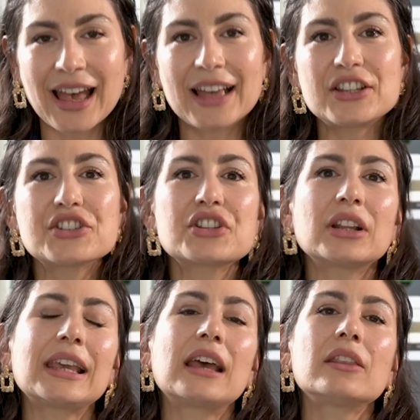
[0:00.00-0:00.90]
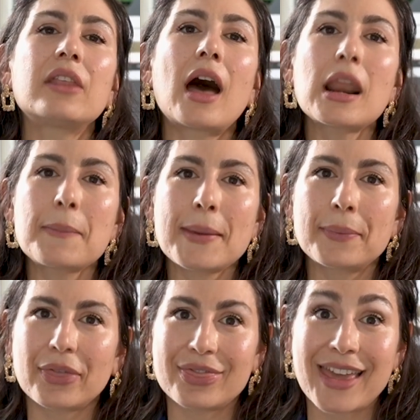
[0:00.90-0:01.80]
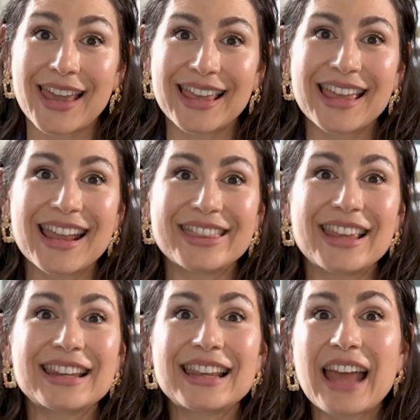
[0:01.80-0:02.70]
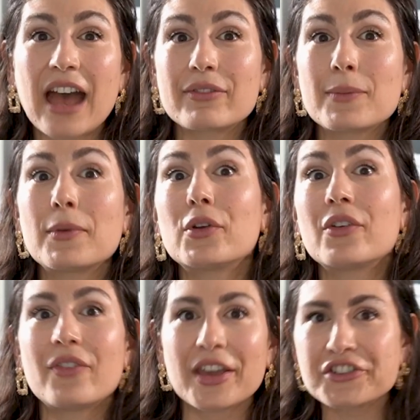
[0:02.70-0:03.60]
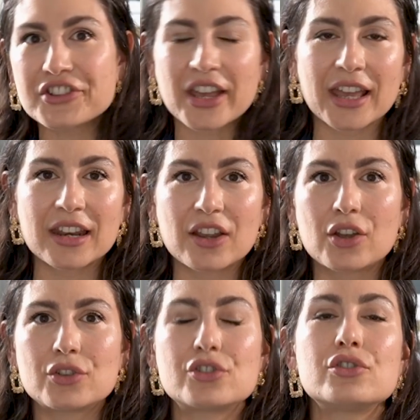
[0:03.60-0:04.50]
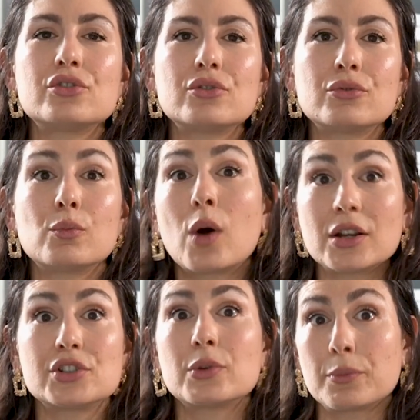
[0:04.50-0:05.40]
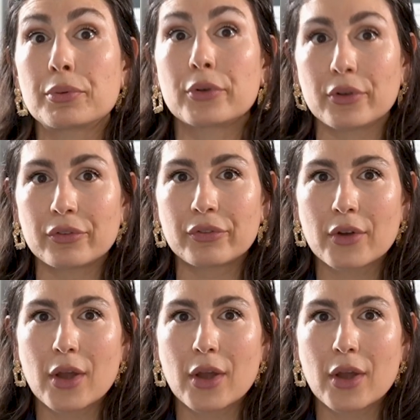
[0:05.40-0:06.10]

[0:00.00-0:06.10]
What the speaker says: Additionally, a lot of people think they need to have the motivation to want to improve.